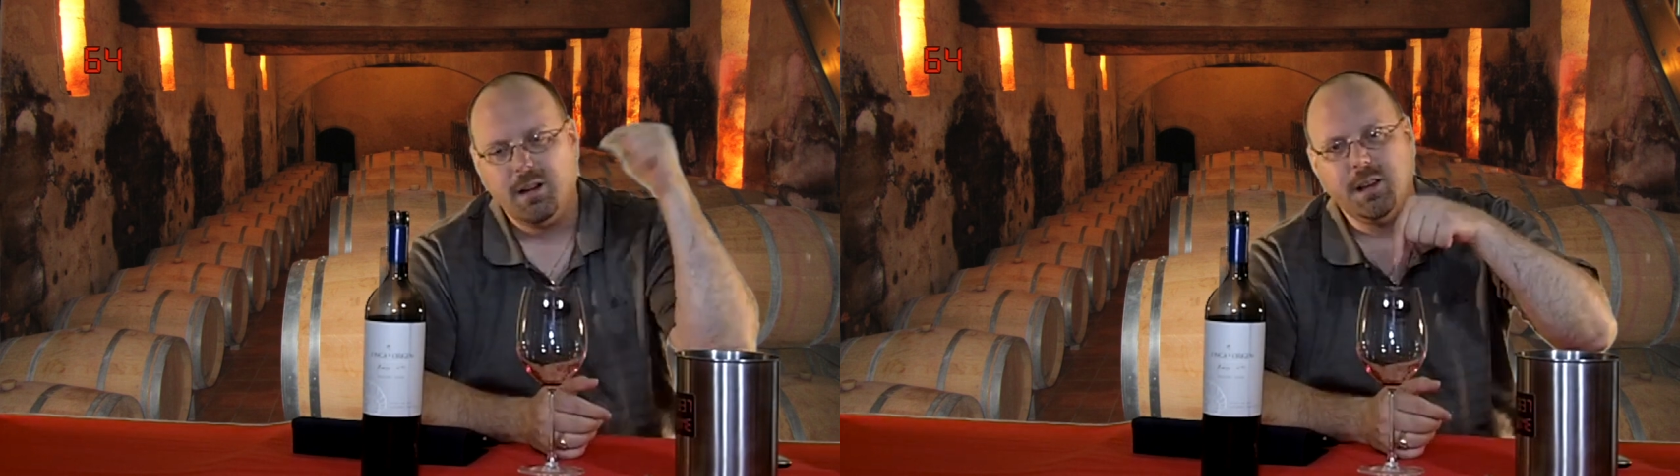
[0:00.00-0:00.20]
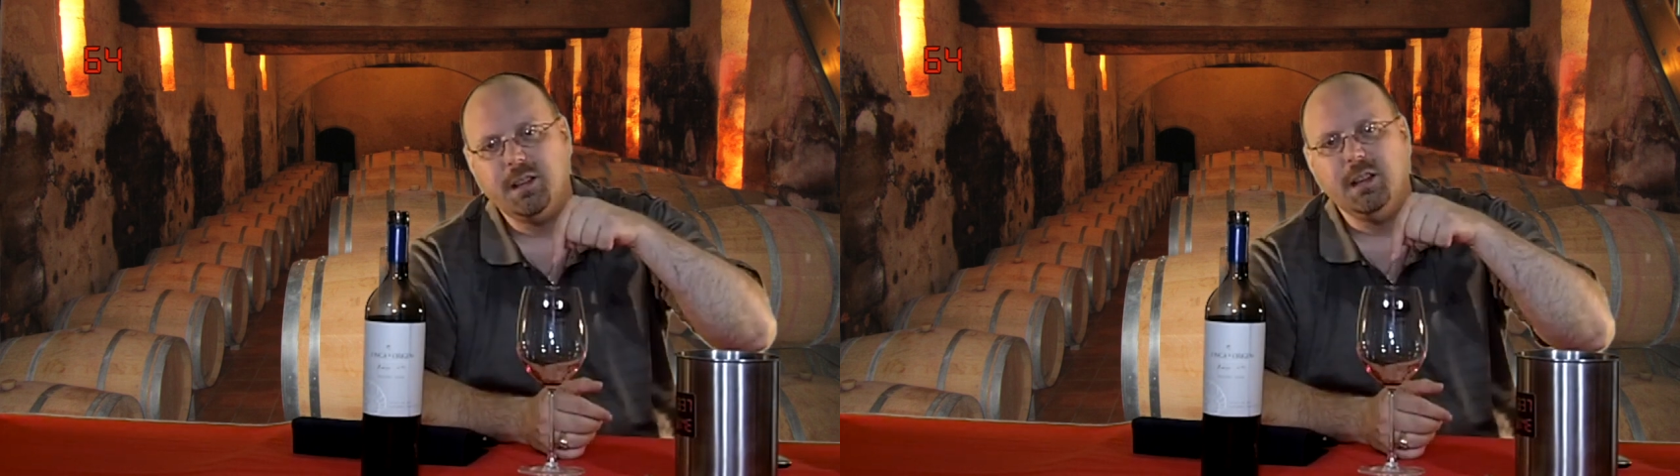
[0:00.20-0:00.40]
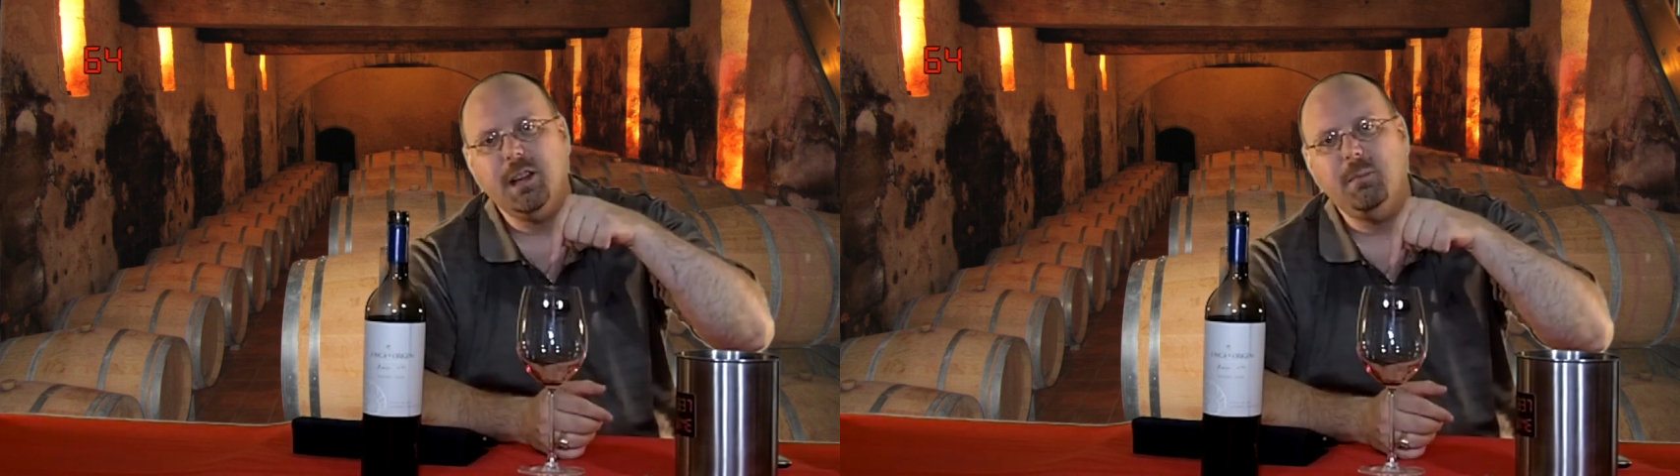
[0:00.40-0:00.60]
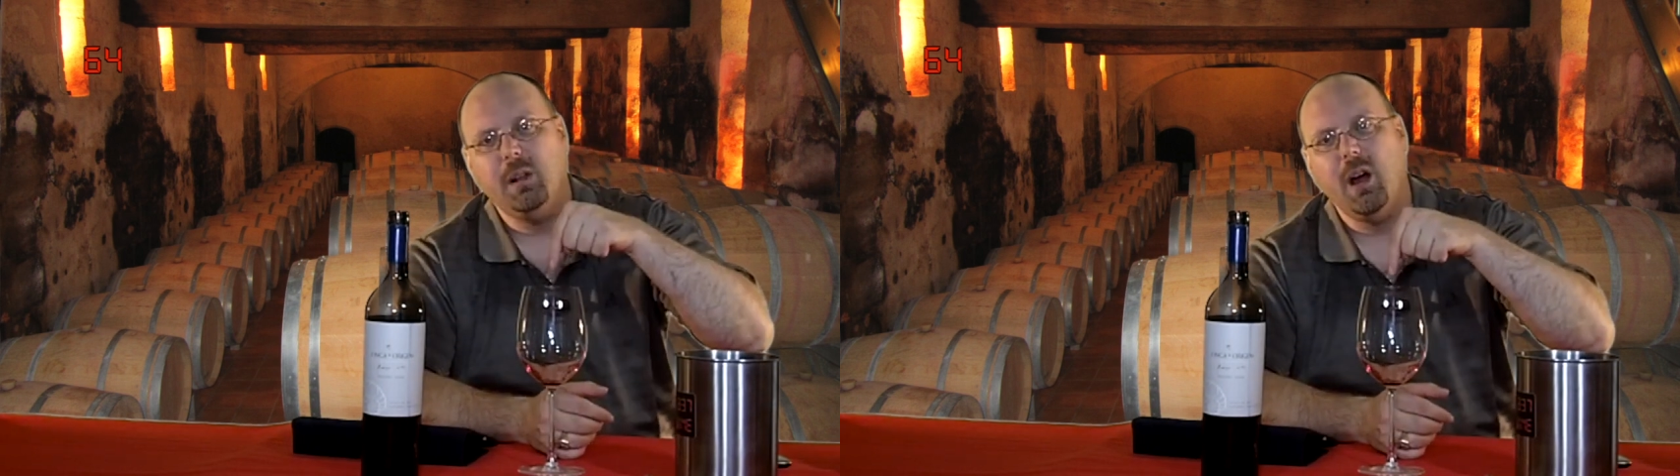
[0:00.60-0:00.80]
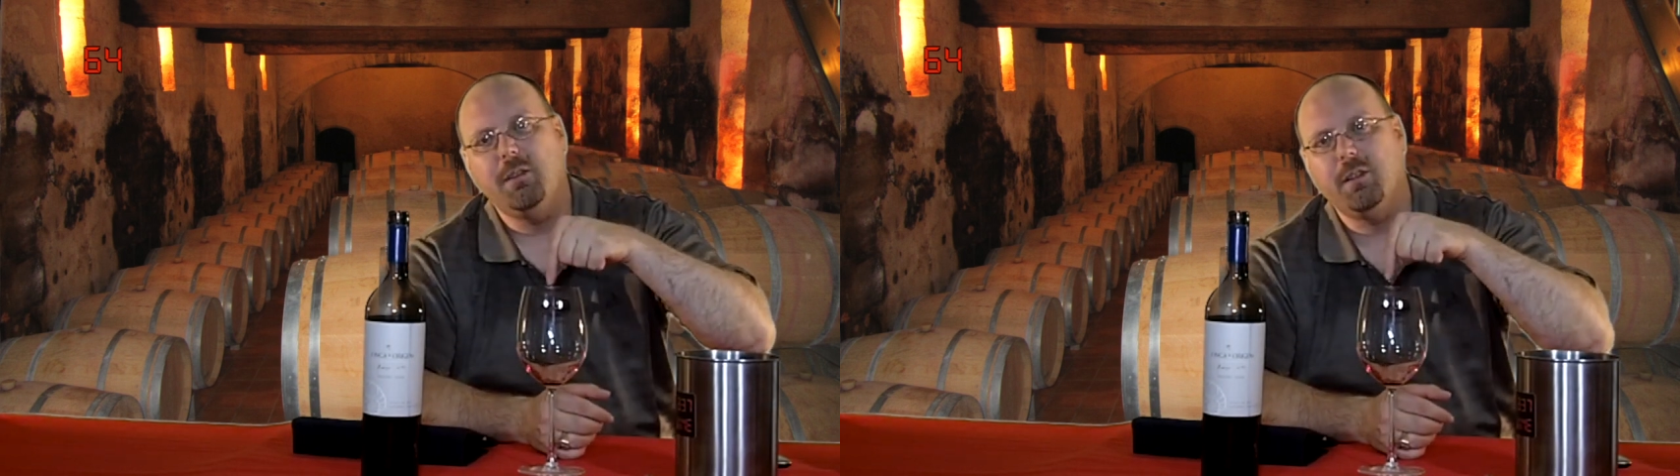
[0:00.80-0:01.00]
Click the link
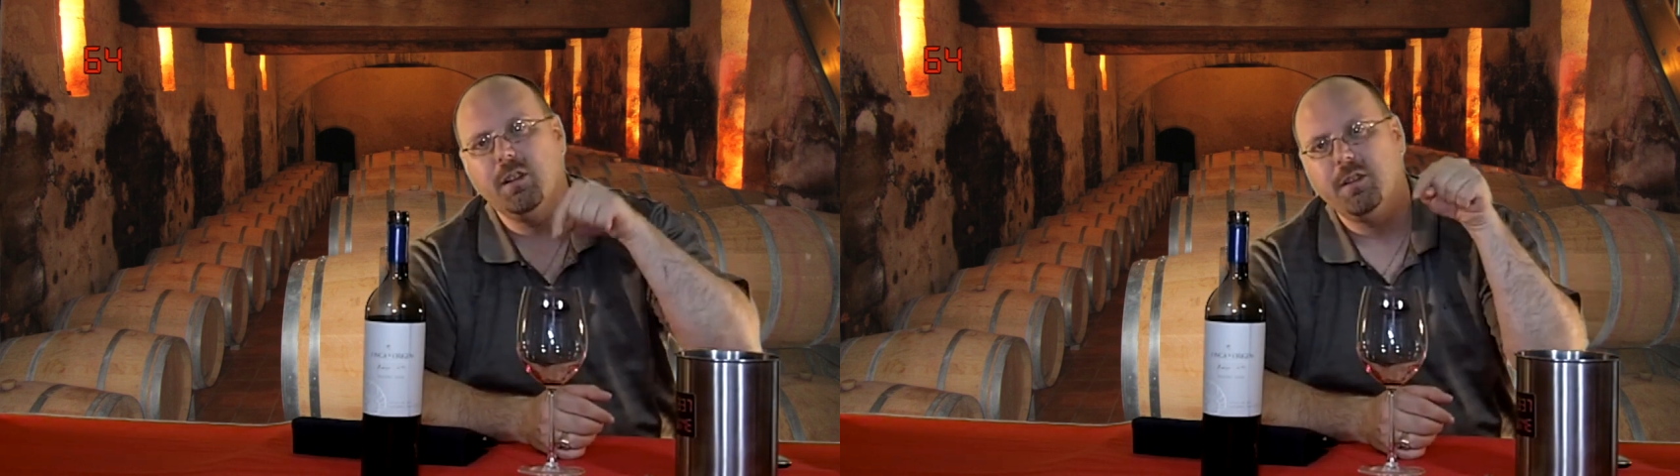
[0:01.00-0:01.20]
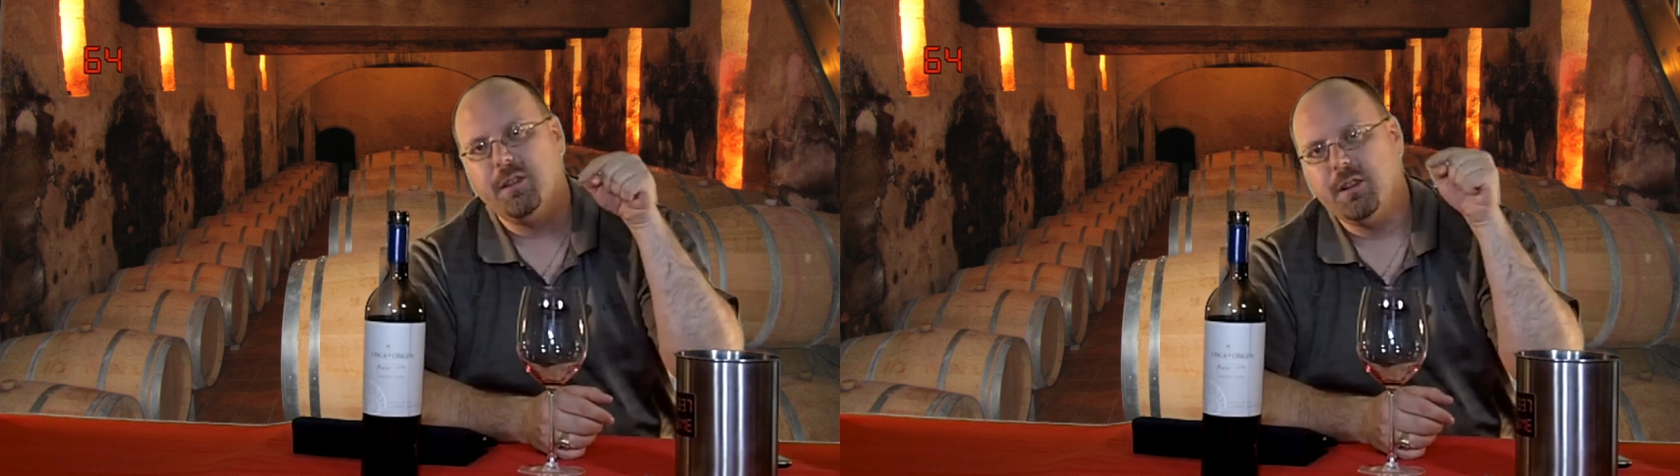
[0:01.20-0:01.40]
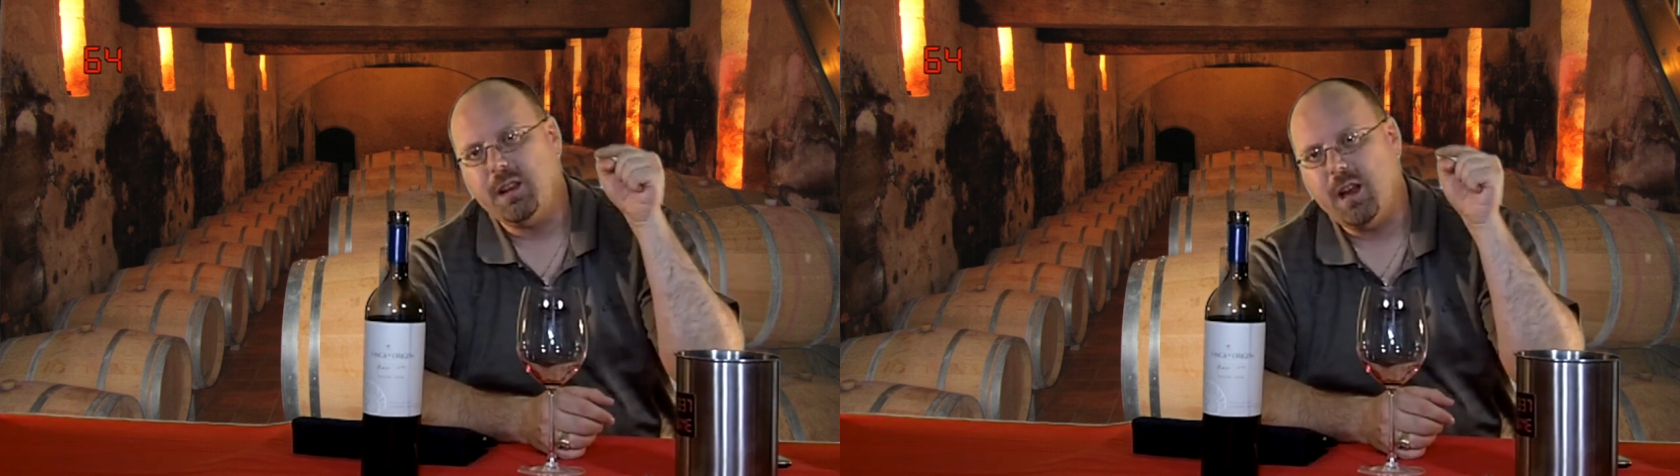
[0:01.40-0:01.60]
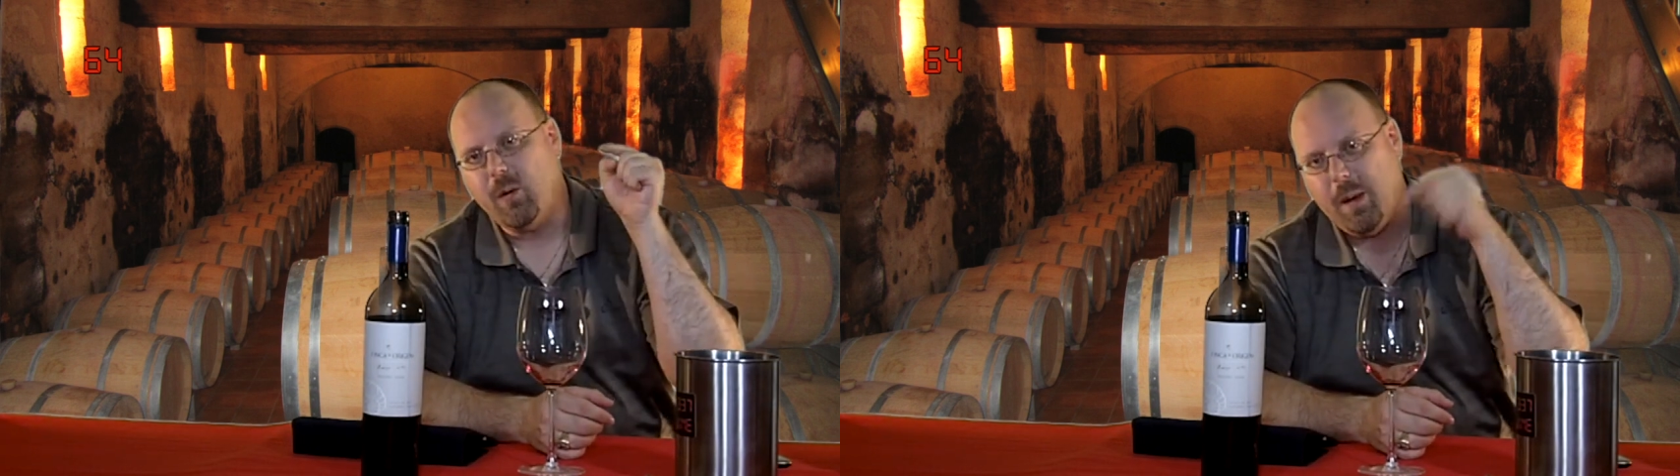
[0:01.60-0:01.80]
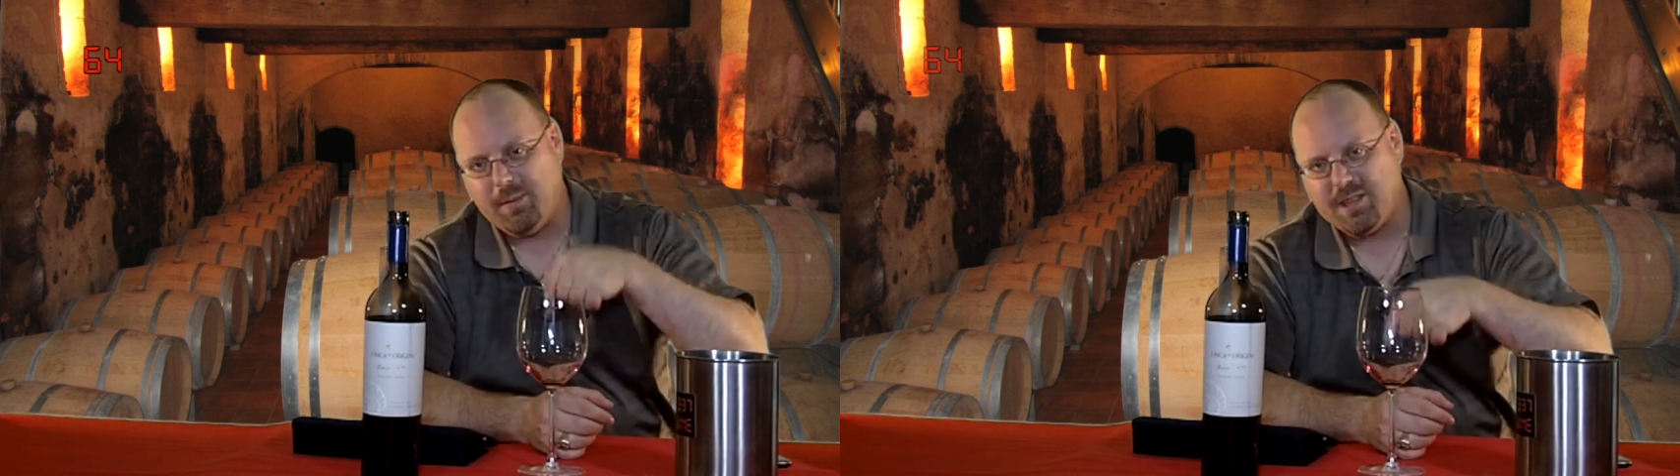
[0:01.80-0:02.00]
below for for the
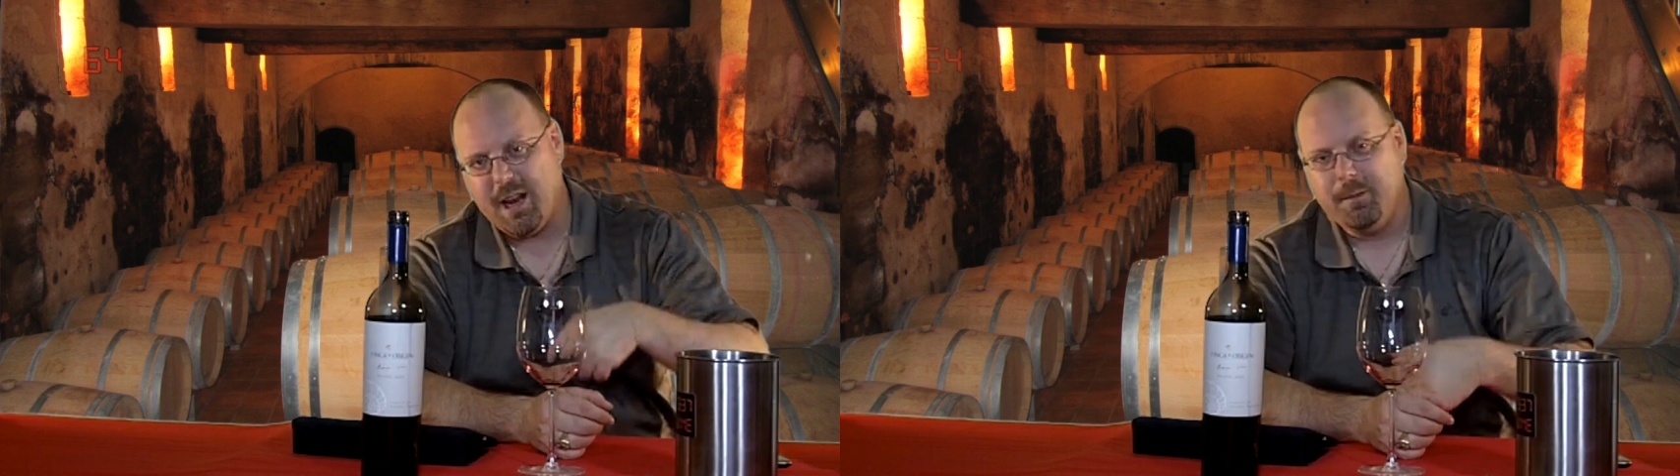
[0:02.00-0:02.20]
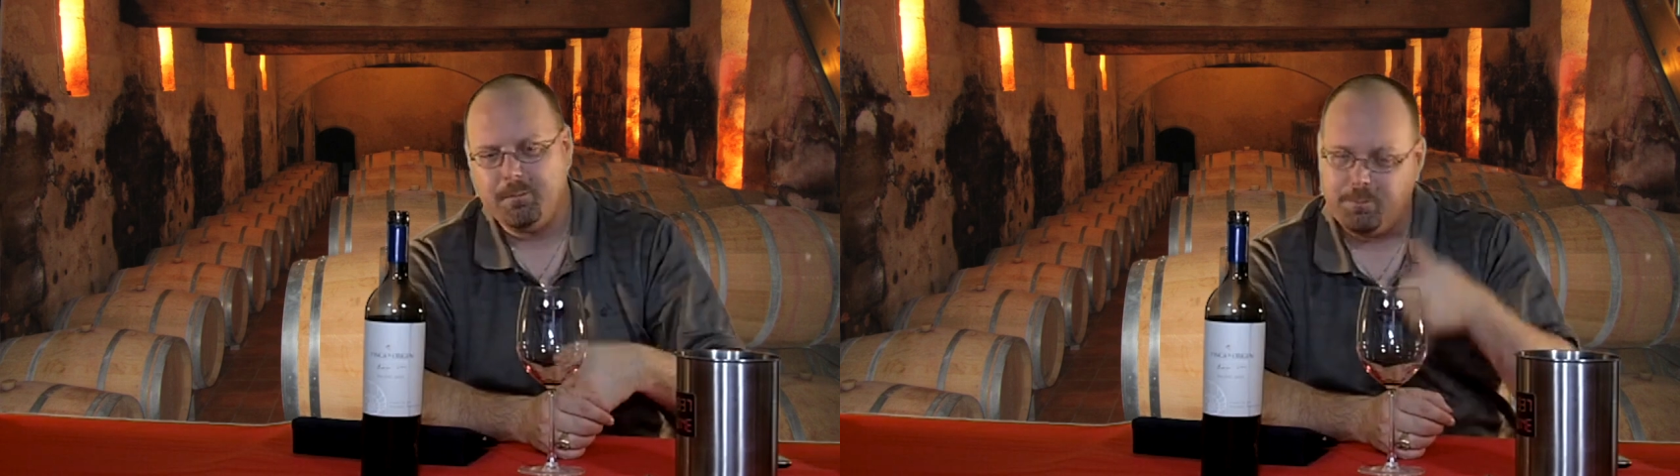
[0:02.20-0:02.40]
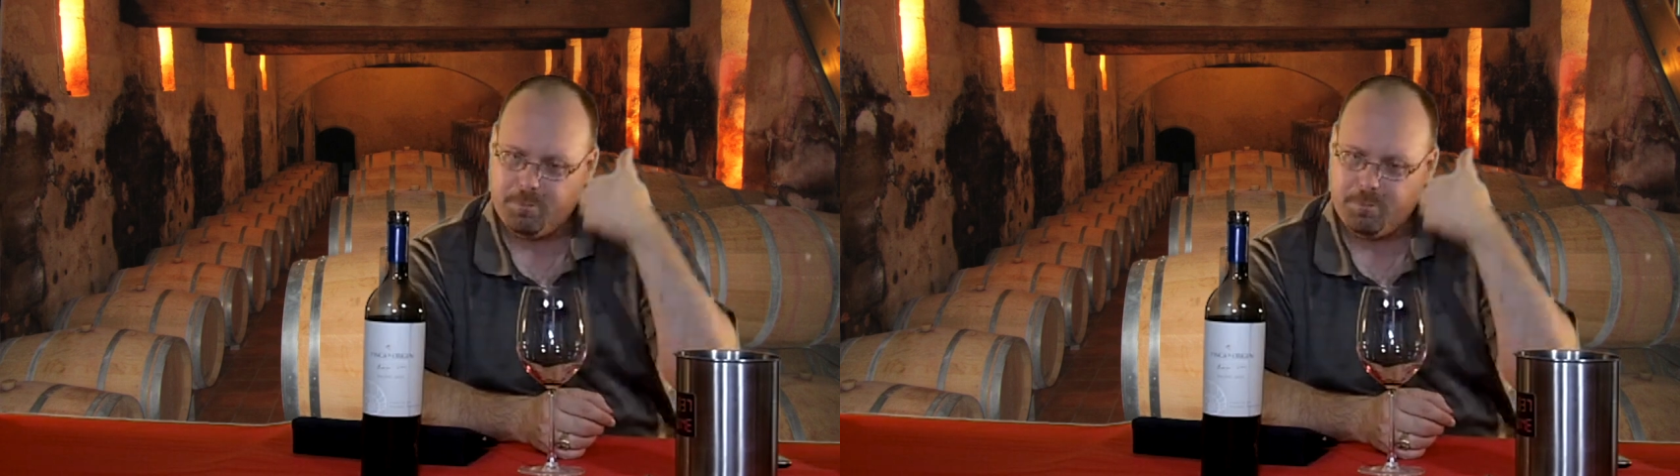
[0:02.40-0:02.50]
uh, website.